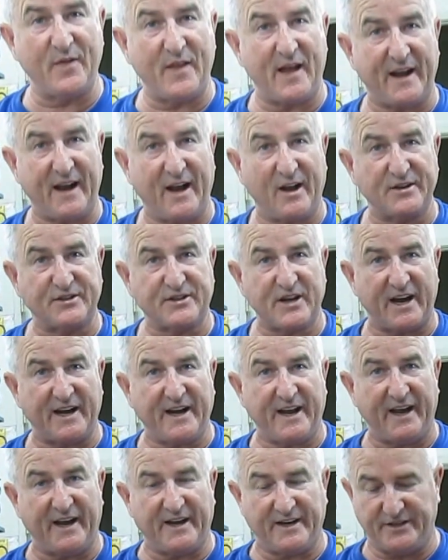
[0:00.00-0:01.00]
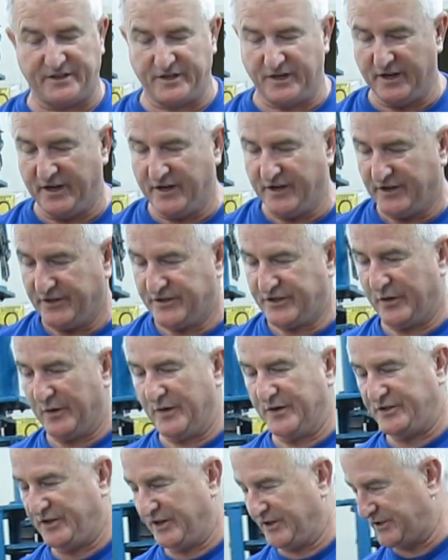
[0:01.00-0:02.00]
that outside edge, so
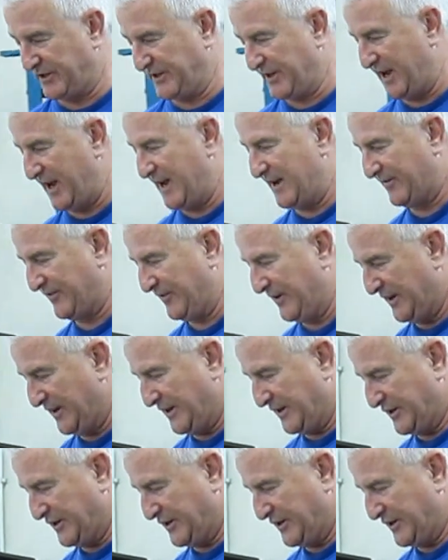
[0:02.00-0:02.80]
it's just enough.